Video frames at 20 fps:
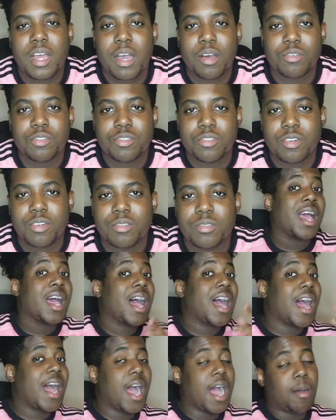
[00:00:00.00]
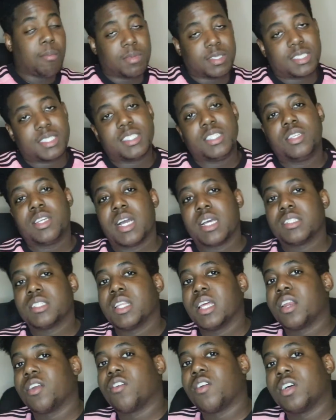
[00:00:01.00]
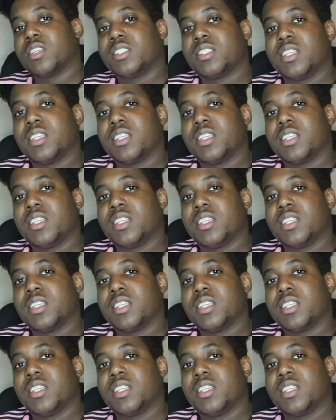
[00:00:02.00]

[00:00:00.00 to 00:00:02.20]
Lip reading: outro. I'ma see you guys later on